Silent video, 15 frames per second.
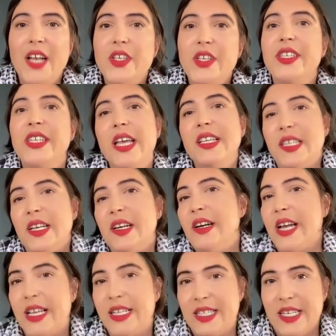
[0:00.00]
to take
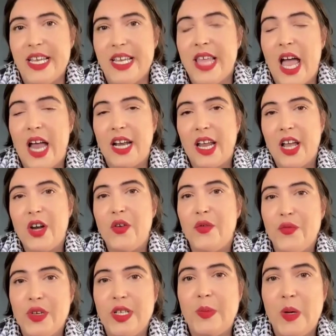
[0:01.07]
seriously that kind
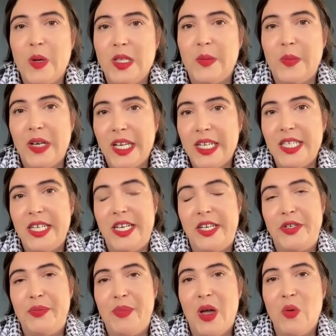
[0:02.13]
of responsibility
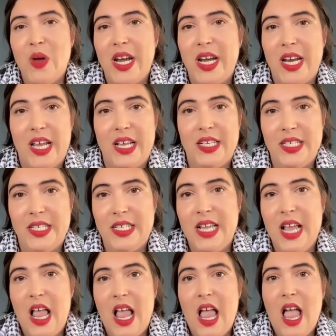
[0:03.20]
to bear witness
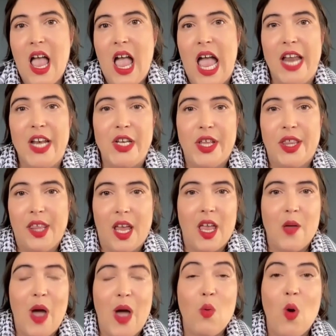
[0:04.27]
and to
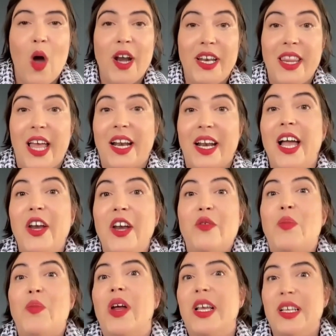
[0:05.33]
think about what that kind
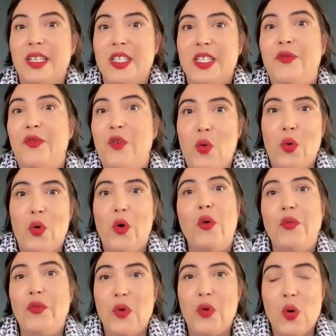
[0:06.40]
of brings for
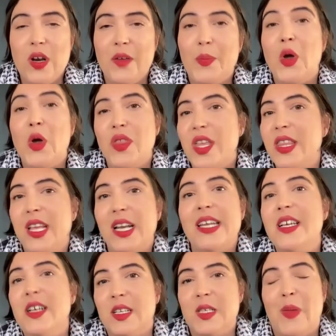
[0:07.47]
all, both in the
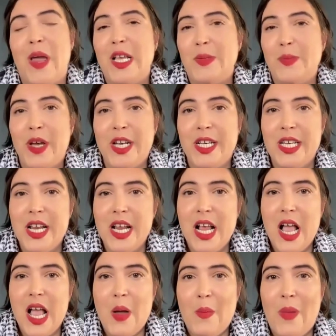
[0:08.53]
legal space, but
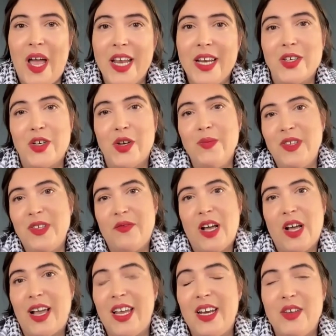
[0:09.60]
in terms of
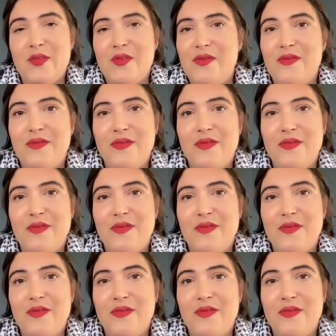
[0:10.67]
our kind of,